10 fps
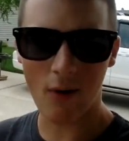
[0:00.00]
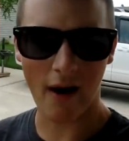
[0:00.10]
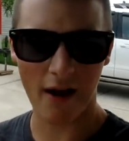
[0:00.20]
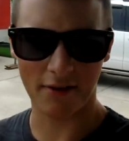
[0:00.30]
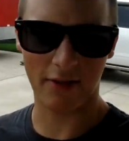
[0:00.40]

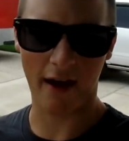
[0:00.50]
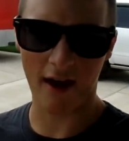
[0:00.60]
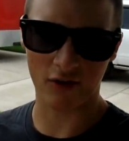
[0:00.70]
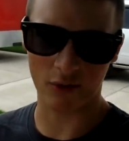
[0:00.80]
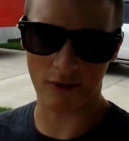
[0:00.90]
on to the
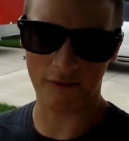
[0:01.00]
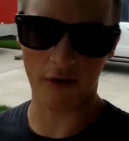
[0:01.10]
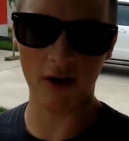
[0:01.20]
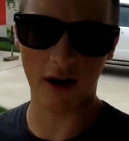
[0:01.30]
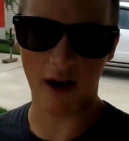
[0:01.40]
actual
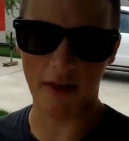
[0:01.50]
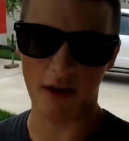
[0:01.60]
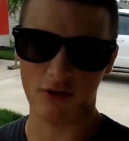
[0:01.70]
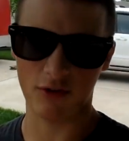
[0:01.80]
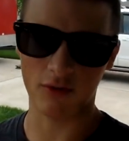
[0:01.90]
fungi
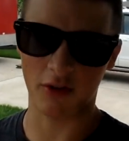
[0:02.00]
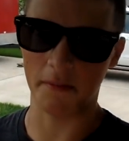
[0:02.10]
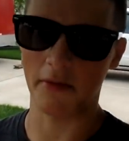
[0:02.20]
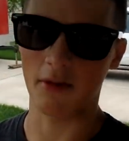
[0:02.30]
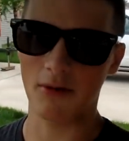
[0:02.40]
that shows
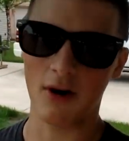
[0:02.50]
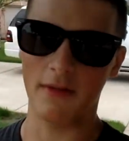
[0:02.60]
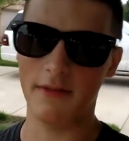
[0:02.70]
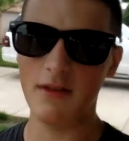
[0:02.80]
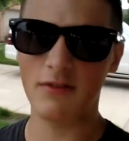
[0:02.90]
up in the
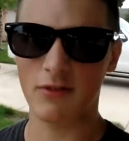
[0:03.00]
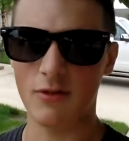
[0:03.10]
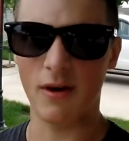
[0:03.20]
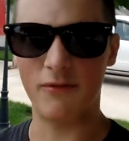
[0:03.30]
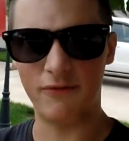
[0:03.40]
lawn. These
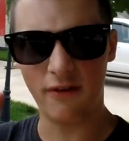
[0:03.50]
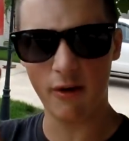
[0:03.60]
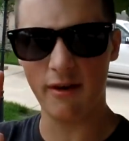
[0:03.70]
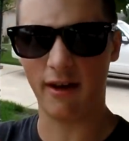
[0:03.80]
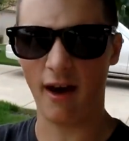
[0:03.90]
two are
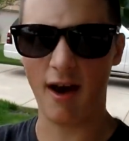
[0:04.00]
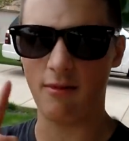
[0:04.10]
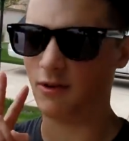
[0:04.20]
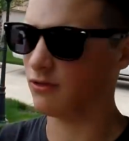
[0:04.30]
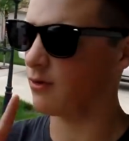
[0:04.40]
very
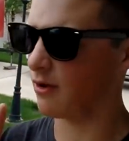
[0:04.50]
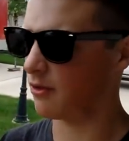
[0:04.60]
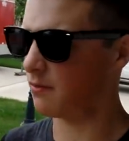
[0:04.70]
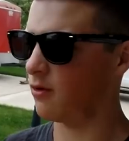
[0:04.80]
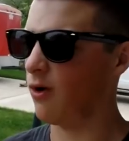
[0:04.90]
common throughout the
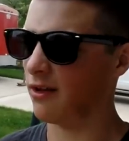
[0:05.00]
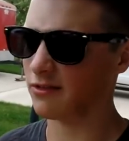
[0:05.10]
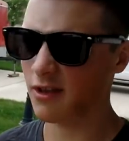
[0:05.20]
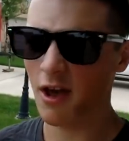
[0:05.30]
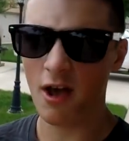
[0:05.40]

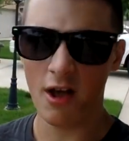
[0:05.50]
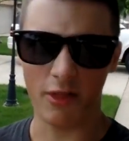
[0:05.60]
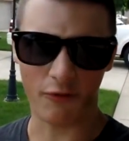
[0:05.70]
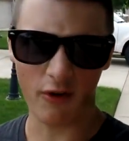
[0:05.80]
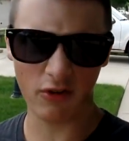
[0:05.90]
Midwest.
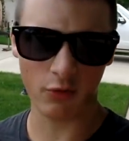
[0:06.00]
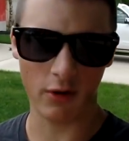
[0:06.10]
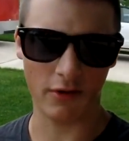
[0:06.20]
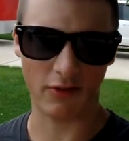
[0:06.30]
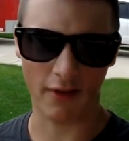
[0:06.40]
The first
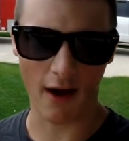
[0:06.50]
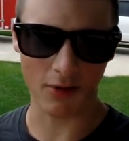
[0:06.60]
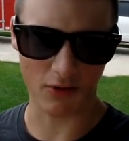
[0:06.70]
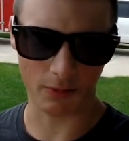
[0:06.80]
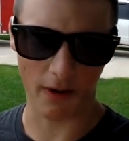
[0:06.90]
one is
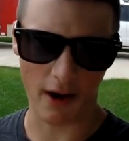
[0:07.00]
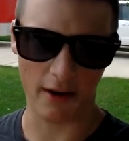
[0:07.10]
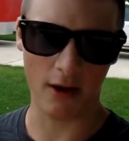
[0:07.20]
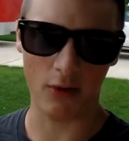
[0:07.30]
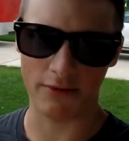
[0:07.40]
Dollar Spot.
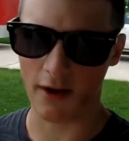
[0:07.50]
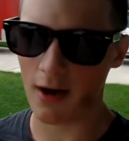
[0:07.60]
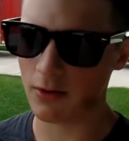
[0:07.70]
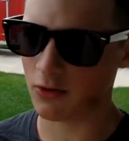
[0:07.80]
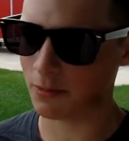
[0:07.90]
Now what
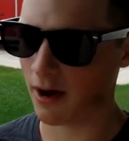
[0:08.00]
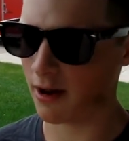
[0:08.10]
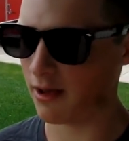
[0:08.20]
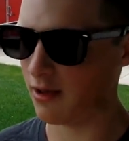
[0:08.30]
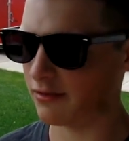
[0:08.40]
Dollar
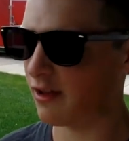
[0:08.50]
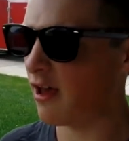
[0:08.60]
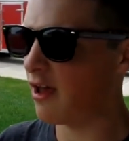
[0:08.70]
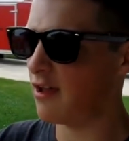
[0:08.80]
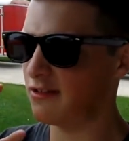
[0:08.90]
Spot is
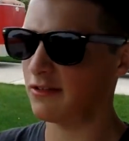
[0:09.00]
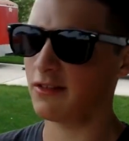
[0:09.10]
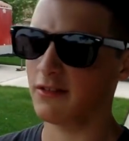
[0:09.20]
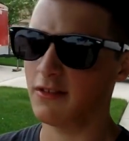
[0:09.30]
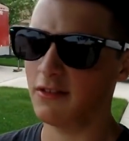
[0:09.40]

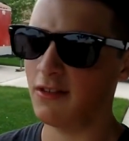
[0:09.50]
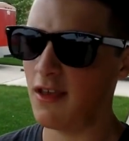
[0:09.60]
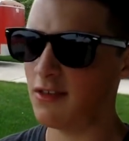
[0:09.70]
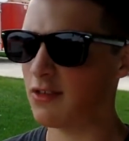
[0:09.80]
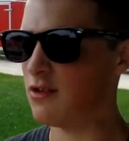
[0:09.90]
it's a
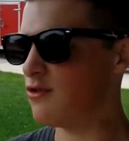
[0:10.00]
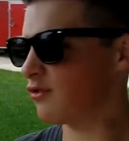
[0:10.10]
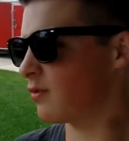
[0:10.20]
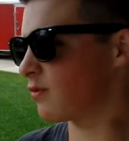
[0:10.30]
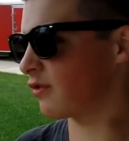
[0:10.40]
disease that
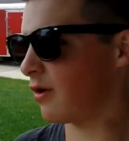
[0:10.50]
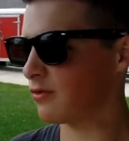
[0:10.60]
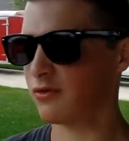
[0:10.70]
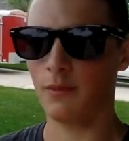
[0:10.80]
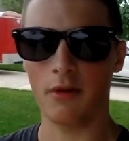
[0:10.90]
usually
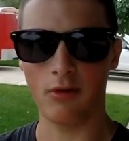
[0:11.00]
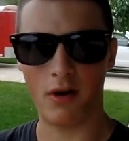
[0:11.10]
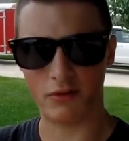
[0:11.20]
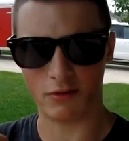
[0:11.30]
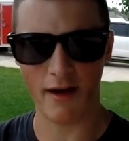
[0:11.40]
results from the
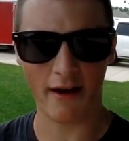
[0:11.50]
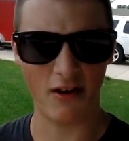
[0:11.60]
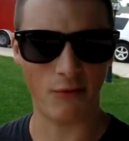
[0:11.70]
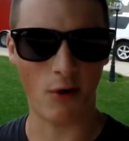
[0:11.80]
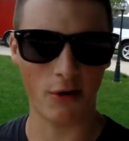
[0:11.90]
lawn's lack
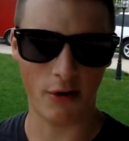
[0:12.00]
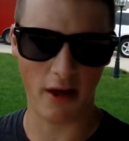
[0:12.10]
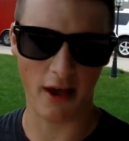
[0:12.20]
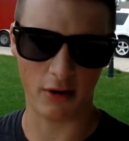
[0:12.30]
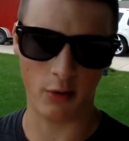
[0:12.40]
of water and
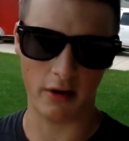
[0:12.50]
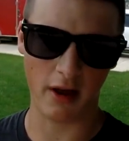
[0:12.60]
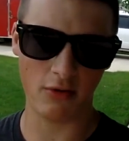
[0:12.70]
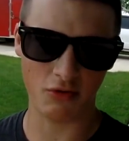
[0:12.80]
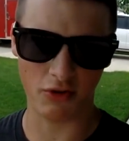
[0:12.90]
adequate
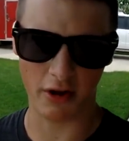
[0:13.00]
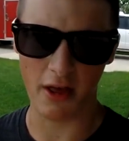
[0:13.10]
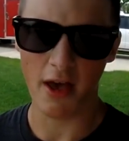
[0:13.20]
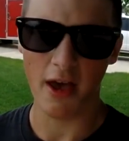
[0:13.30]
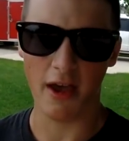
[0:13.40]
nitrogen,
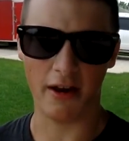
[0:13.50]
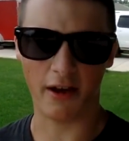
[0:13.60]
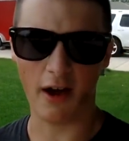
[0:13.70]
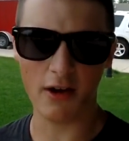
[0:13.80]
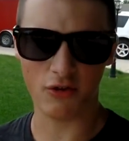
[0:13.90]
and it kind of